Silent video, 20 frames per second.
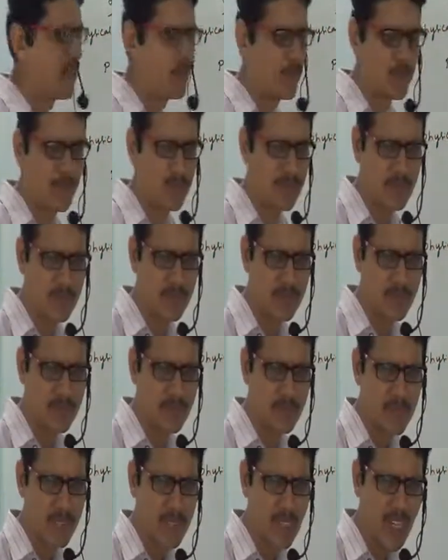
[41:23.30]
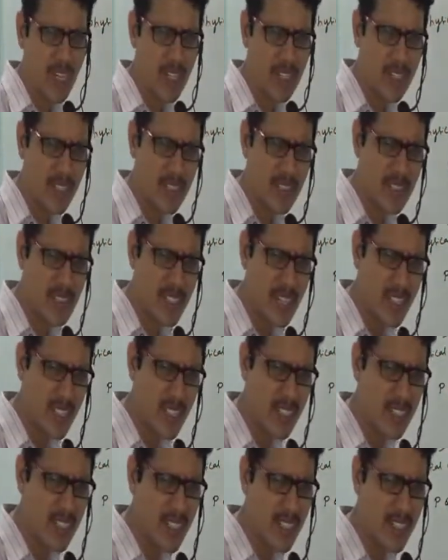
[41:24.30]
theta. Current is
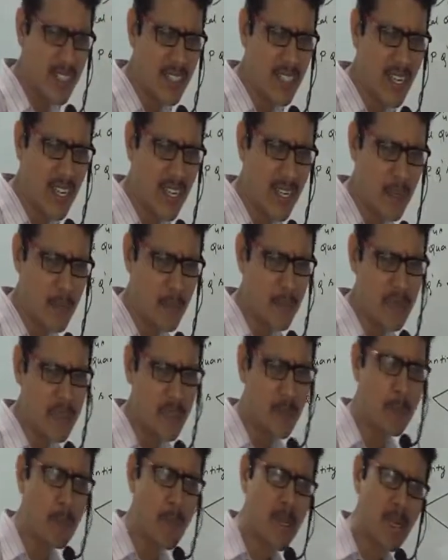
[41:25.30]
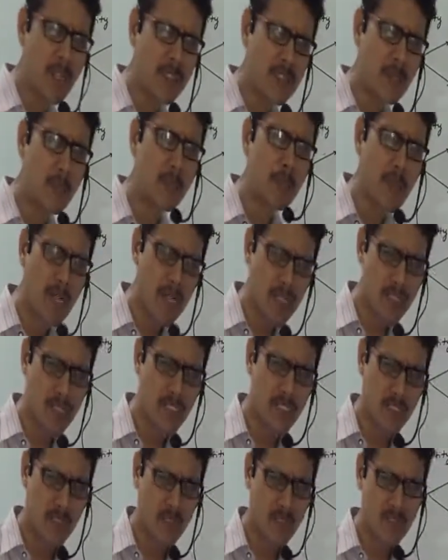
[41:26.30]
directly getting added up. Simple
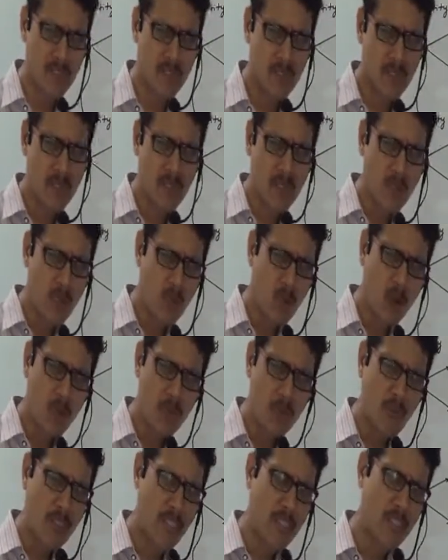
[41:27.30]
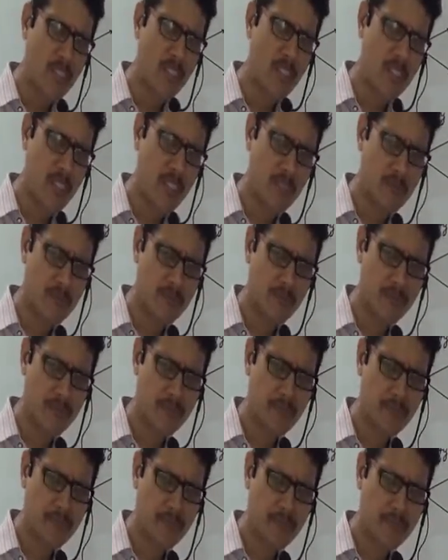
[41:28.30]
addition, not vector addition.